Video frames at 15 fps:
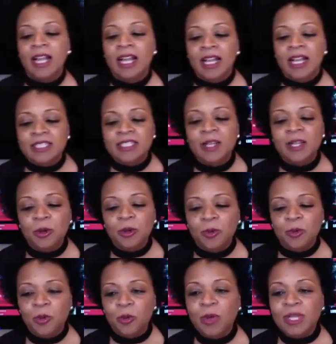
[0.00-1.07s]

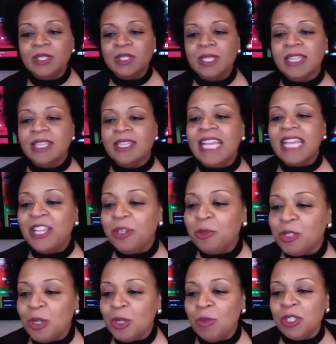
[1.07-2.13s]
So once again, thank you
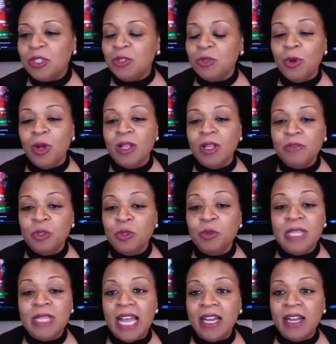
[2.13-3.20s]
so much to all of you
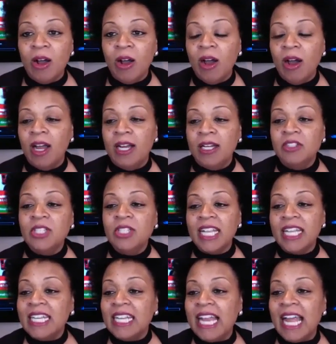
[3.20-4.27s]
that are
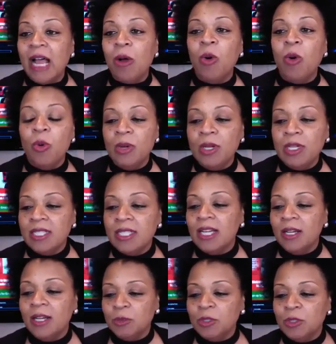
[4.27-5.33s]
checking it out on
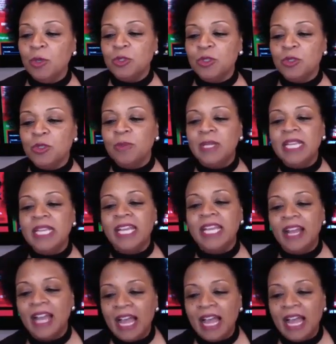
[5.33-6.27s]
social media.